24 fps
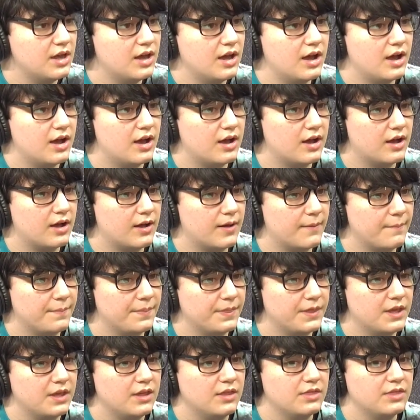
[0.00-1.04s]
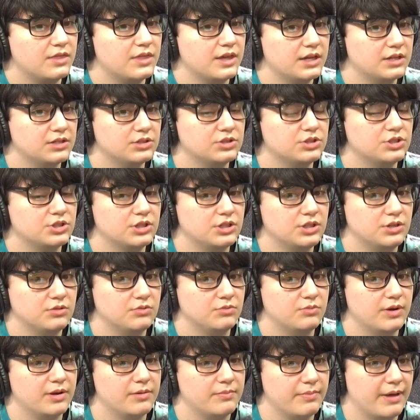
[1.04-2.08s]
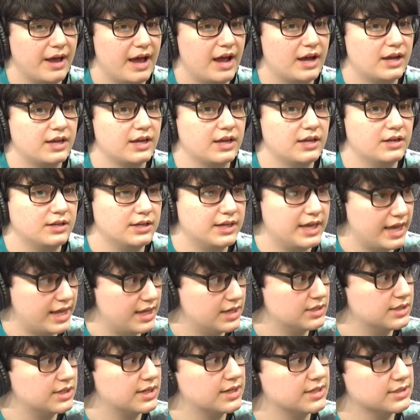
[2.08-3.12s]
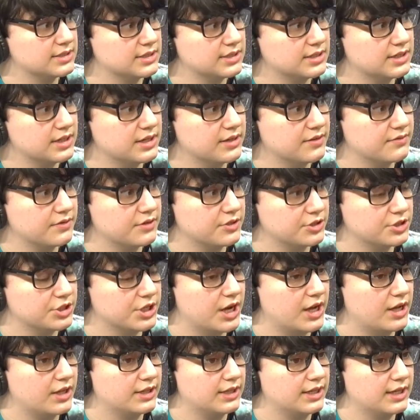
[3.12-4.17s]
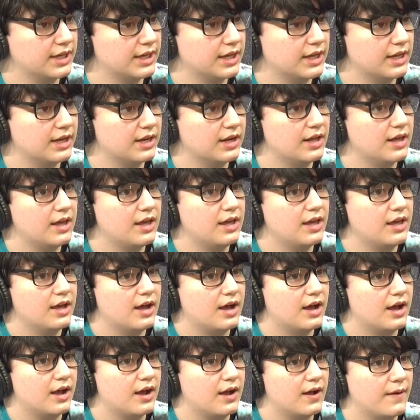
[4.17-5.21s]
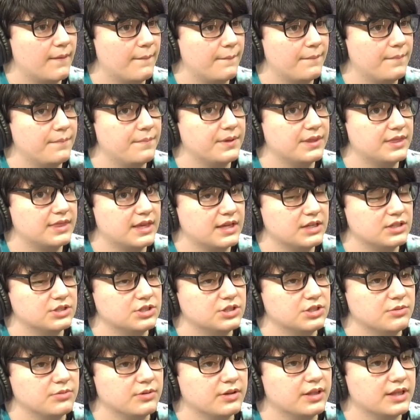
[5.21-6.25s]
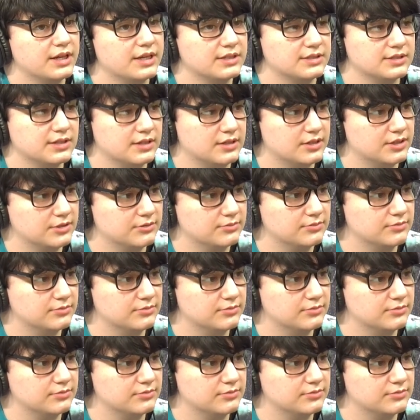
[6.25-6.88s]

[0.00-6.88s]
Um, then she went back and gained custody of her child again. Um, but then she realized that her